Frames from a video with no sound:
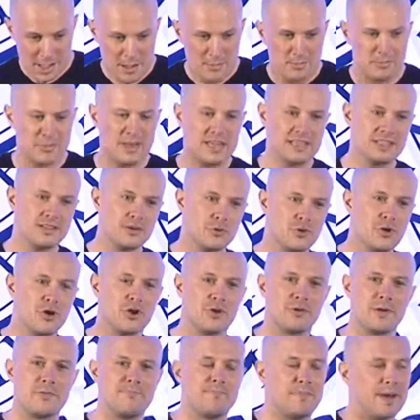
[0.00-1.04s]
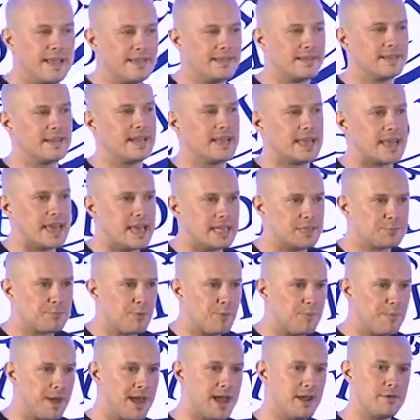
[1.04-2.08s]
Medicinal cookery, basically it's
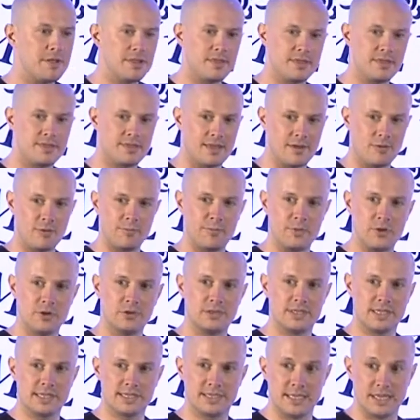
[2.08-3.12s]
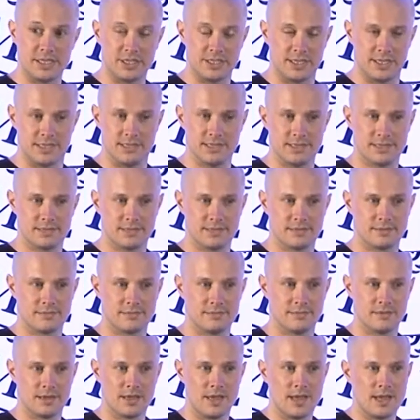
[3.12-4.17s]
preparing therapeutic dishes
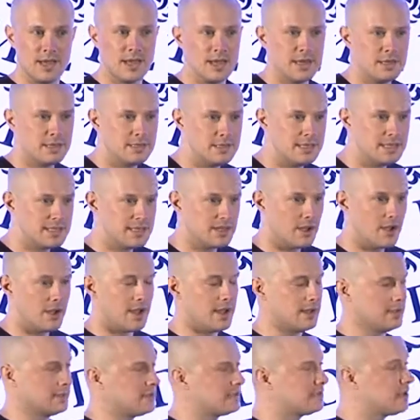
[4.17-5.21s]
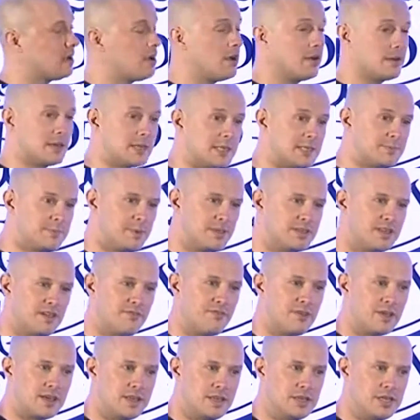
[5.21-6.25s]
designed to target
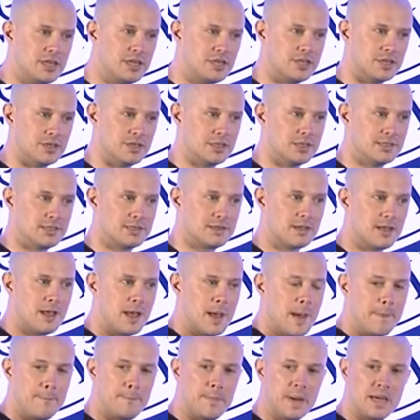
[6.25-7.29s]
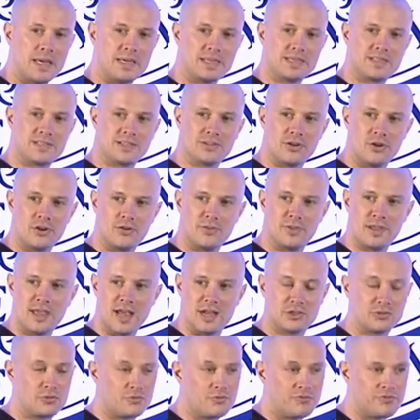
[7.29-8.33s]
specific conditions based on the
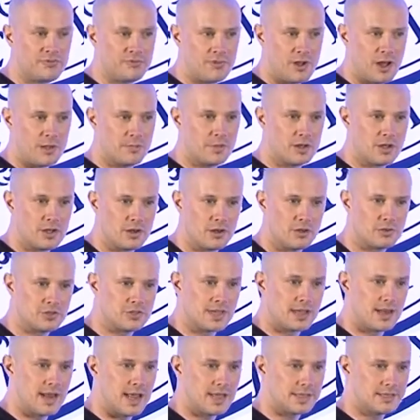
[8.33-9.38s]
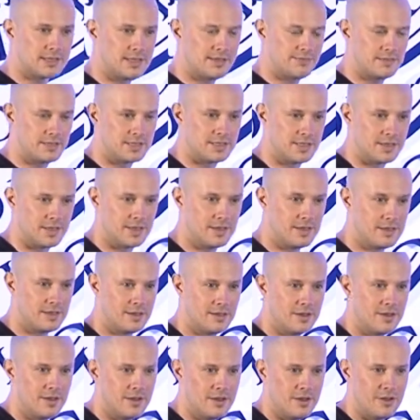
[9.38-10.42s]
actual pharmacological activity
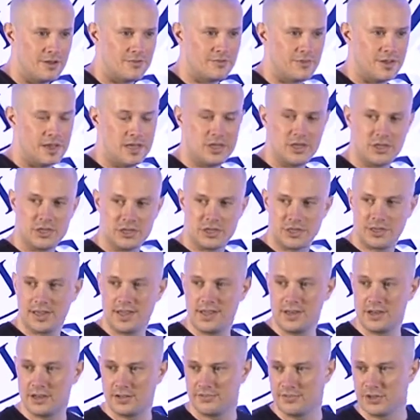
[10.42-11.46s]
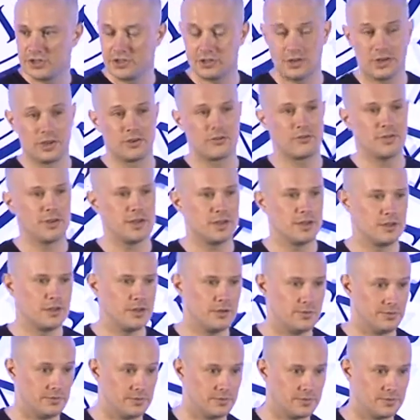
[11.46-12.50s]
of each individual ingredient
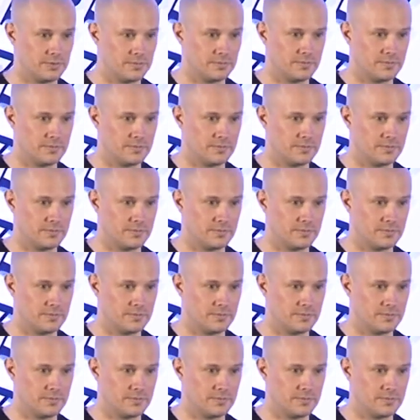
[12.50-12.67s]
used.